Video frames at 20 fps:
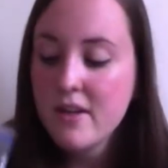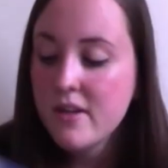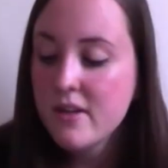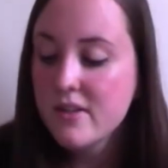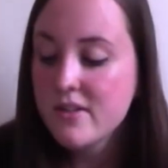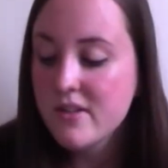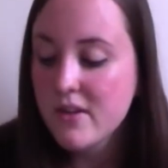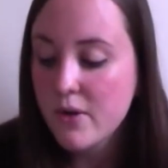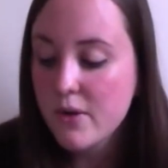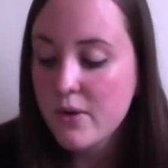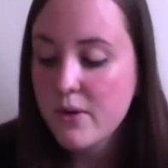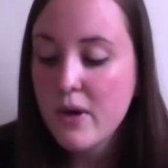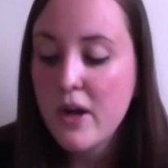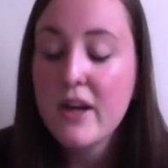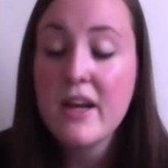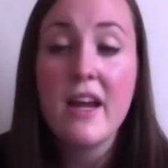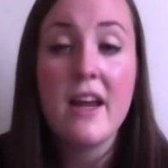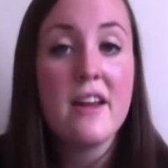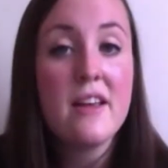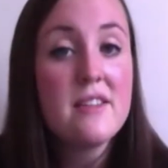So
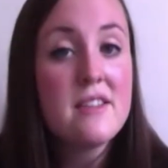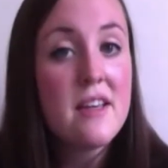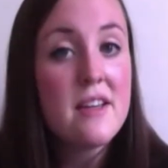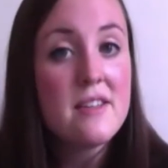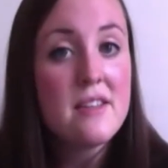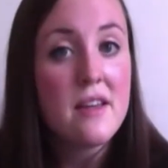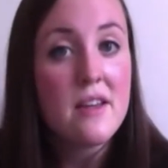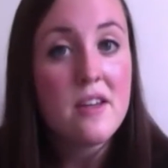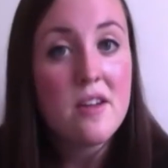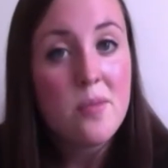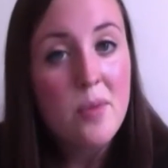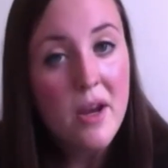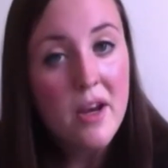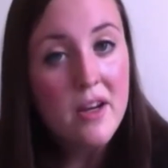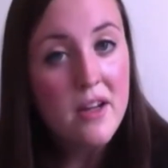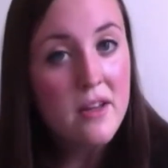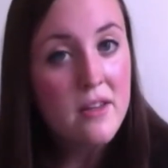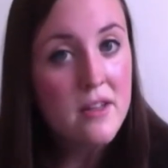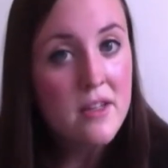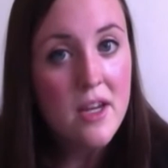again, as I said,
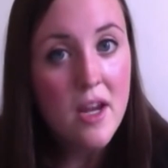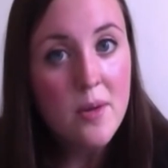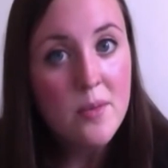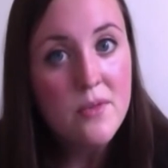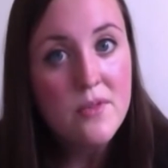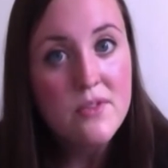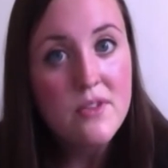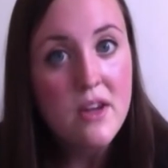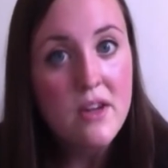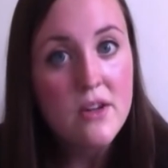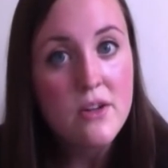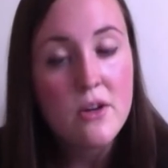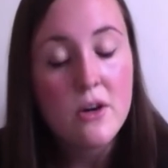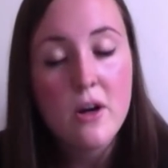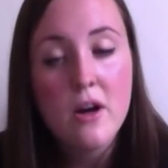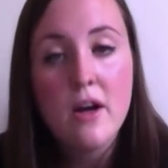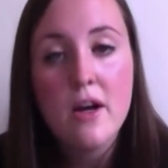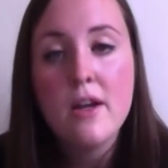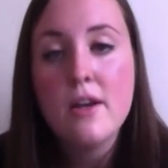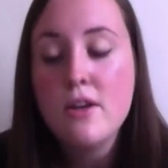depending on the type of site
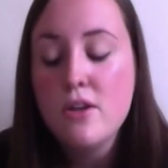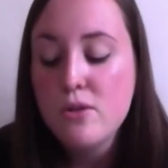you're on,